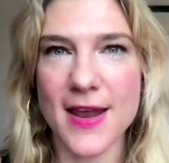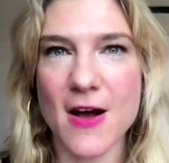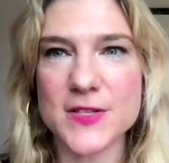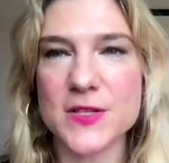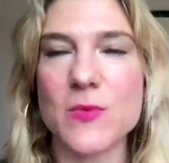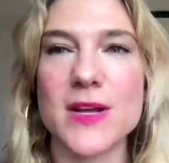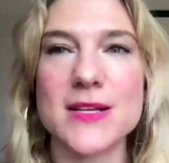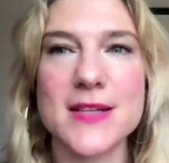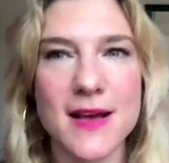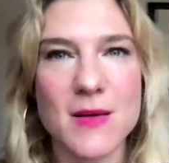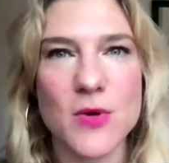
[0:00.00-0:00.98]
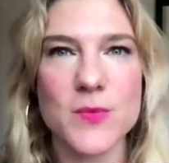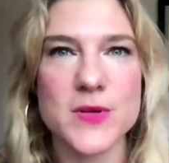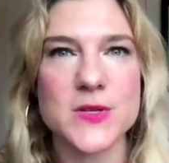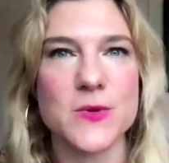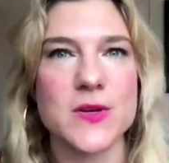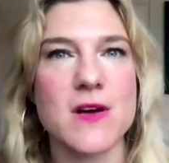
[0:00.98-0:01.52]
And I also want to take a
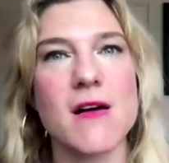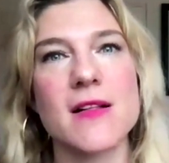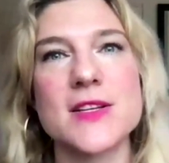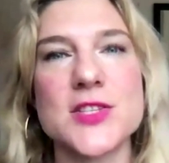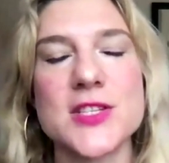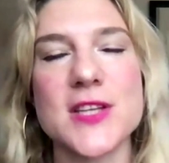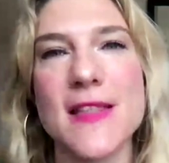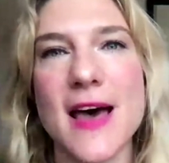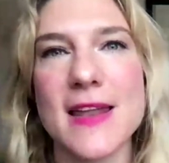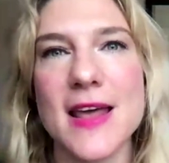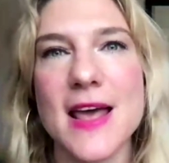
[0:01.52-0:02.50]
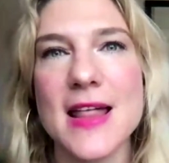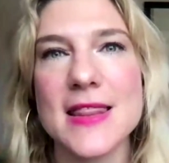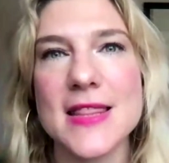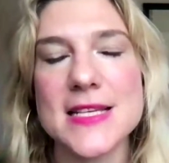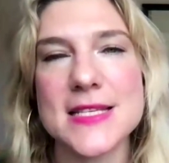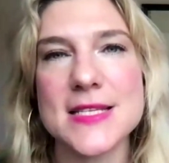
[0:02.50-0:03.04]
moment to acknowledge that
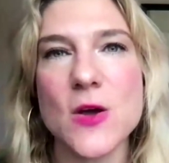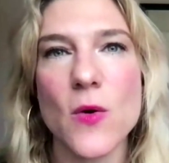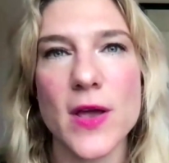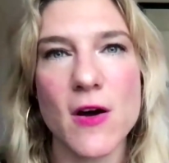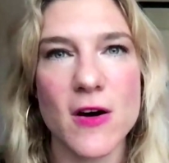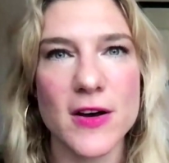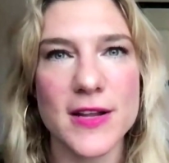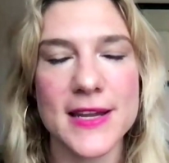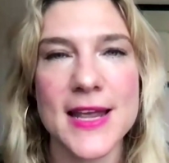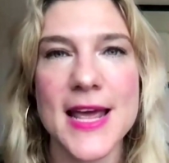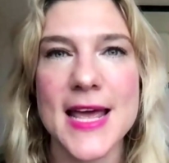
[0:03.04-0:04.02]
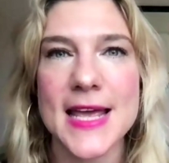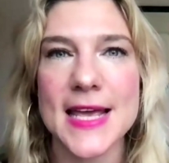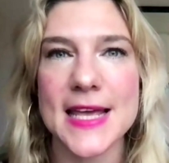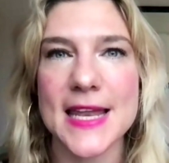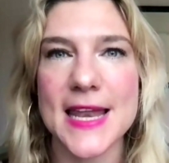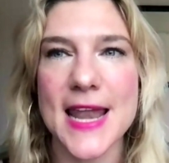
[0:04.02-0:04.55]
this is going on
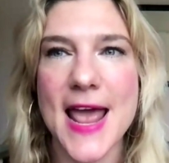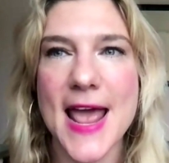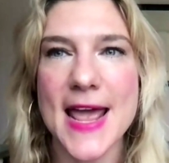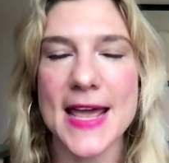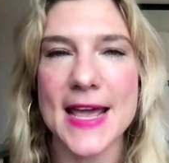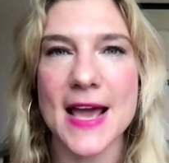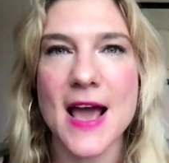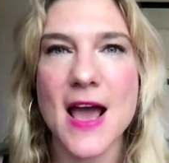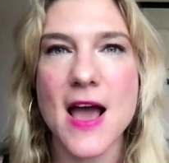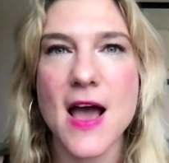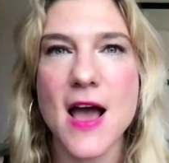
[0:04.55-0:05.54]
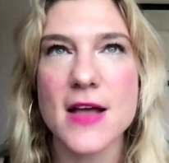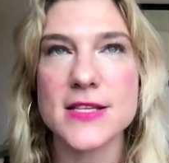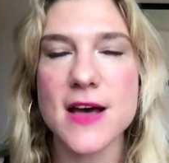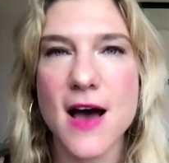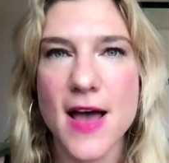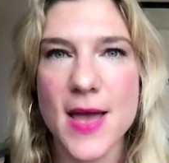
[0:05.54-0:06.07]
in a
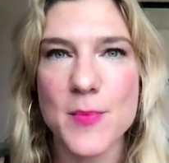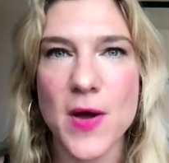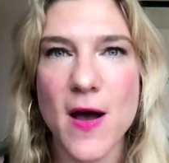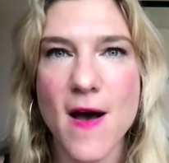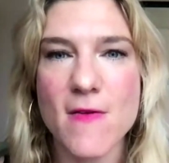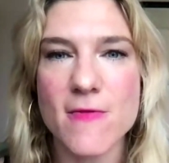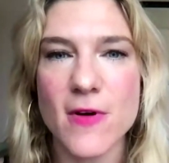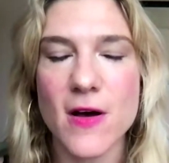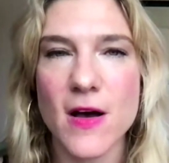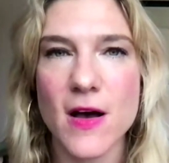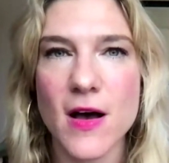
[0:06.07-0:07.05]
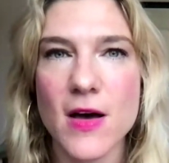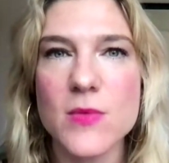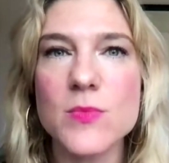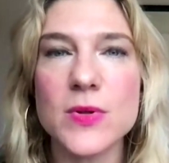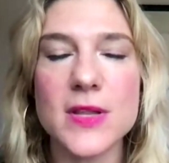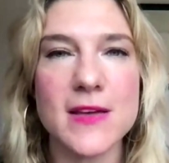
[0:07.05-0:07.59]
time of
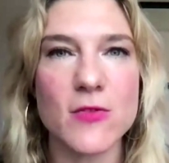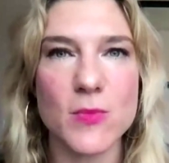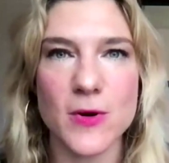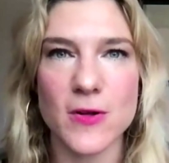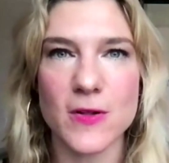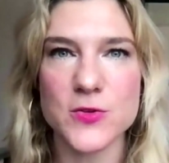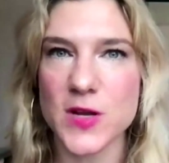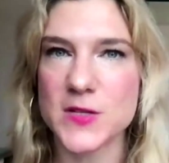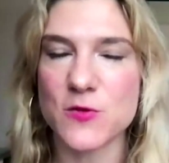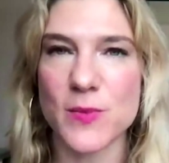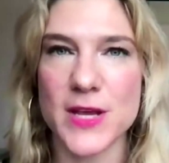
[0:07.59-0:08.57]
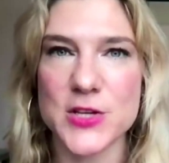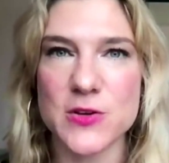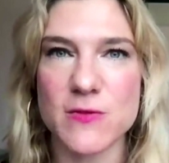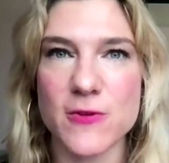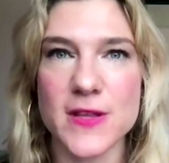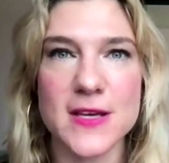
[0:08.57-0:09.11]
unbelievable
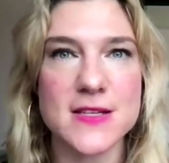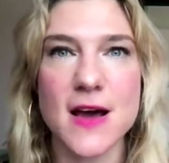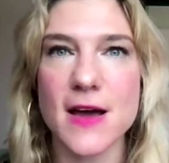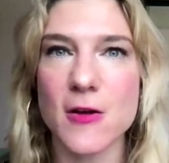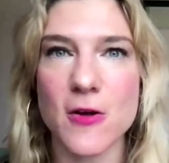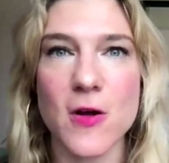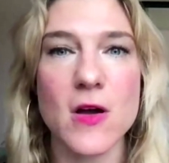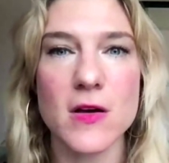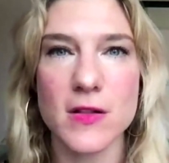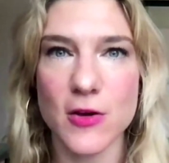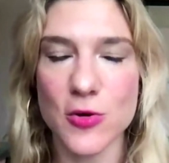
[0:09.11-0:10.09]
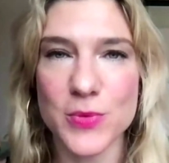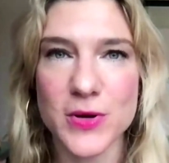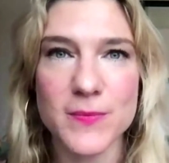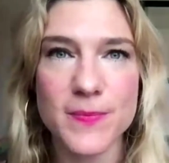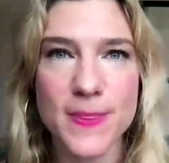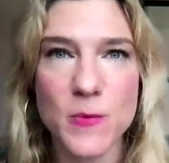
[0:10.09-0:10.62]
transformation for the entire
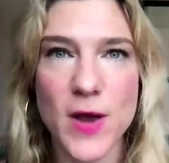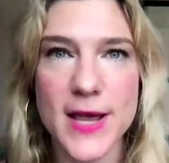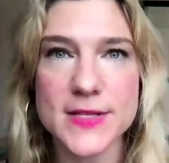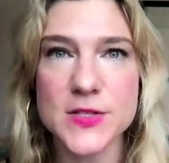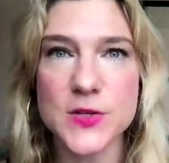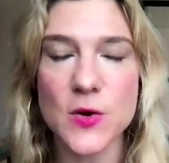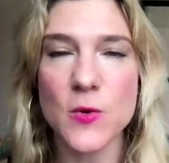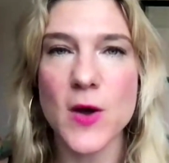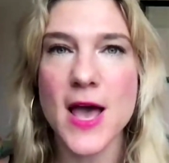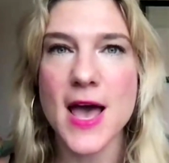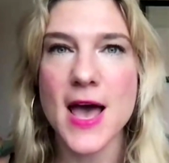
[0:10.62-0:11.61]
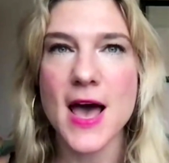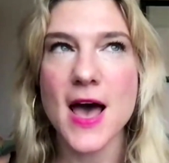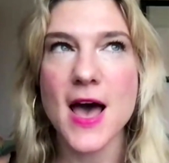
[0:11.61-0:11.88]
globe, right? So